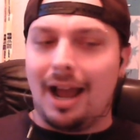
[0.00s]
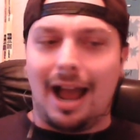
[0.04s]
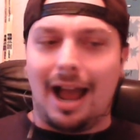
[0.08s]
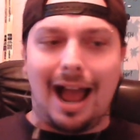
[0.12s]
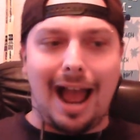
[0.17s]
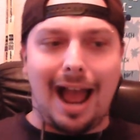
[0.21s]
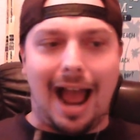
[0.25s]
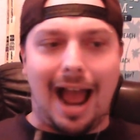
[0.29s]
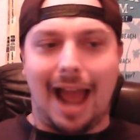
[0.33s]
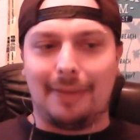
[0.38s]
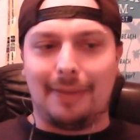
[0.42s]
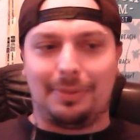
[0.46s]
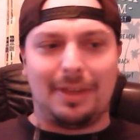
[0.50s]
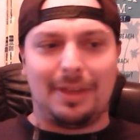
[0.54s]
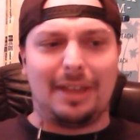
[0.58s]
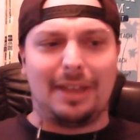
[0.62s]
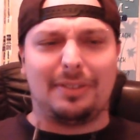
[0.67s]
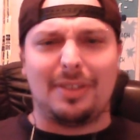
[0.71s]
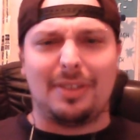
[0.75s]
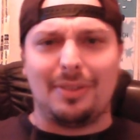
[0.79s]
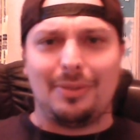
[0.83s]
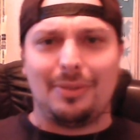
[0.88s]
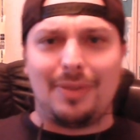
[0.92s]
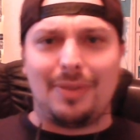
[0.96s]
I
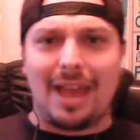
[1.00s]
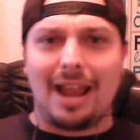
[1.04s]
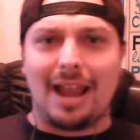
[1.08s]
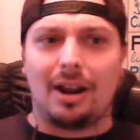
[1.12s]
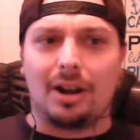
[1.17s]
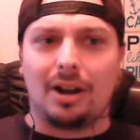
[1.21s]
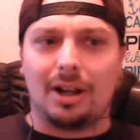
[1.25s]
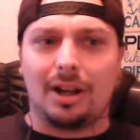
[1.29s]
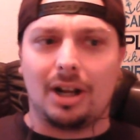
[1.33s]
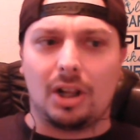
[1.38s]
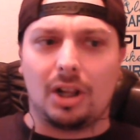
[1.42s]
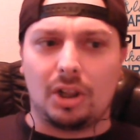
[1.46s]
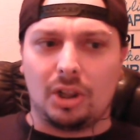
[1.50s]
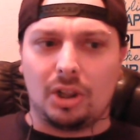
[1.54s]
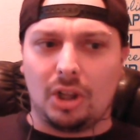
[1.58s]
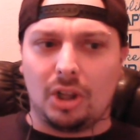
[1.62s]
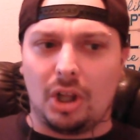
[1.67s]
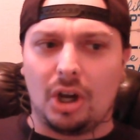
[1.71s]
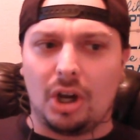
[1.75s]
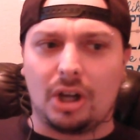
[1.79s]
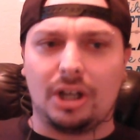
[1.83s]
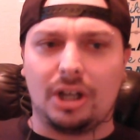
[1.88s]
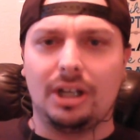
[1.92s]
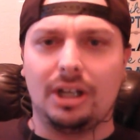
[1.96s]
think that they are going to
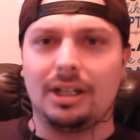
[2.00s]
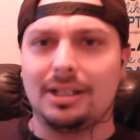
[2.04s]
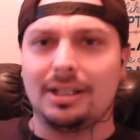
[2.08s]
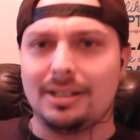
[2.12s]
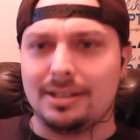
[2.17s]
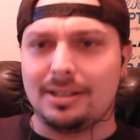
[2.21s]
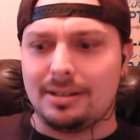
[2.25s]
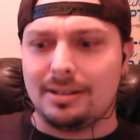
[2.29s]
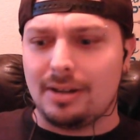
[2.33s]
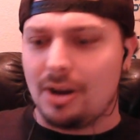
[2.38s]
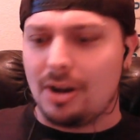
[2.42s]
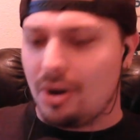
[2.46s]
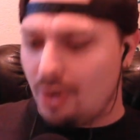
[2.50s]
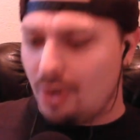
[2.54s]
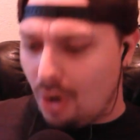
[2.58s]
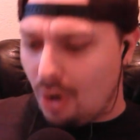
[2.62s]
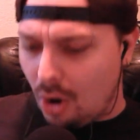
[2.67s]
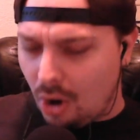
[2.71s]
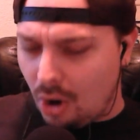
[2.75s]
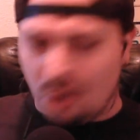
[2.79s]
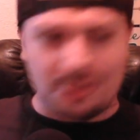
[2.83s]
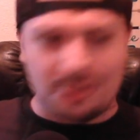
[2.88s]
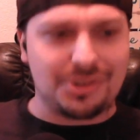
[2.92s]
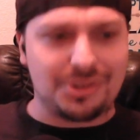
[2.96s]
look
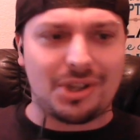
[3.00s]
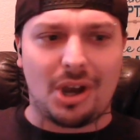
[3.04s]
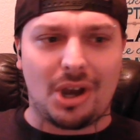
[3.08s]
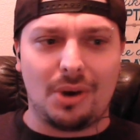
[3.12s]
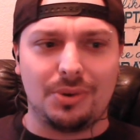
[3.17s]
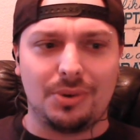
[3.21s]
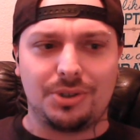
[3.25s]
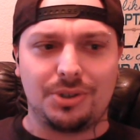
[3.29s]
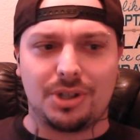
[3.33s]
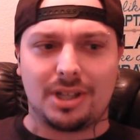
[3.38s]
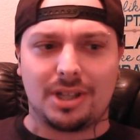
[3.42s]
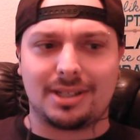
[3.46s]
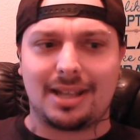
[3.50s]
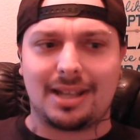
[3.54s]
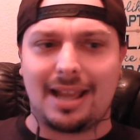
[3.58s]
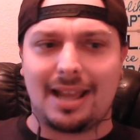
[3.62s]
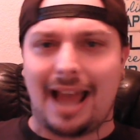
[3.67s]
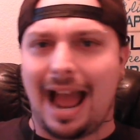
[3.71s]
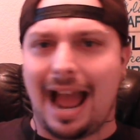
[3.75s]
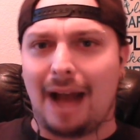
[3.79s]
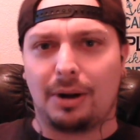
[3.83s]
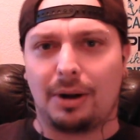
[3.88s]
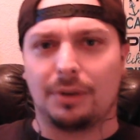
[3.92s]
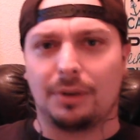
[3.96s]
also just
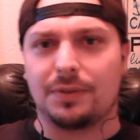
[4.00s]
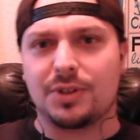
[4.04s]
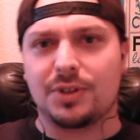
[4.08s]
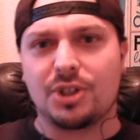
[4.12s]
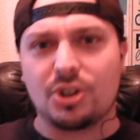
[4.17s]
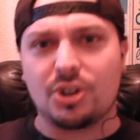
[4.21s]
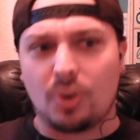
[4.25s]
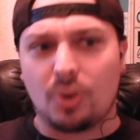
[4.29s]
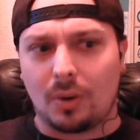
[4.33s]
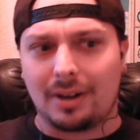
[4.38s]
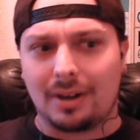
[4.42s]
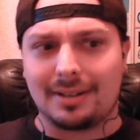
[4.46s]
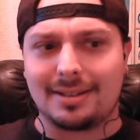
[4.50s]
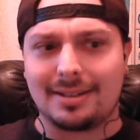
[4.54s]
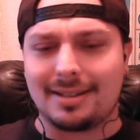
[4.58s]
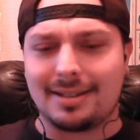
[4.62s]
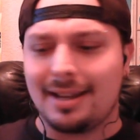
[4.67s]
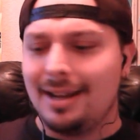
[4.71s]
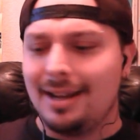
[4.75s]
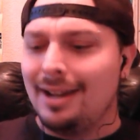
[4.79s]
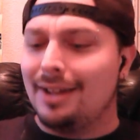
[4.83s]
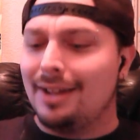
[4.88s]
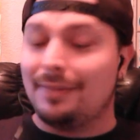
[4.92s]
out of sorts.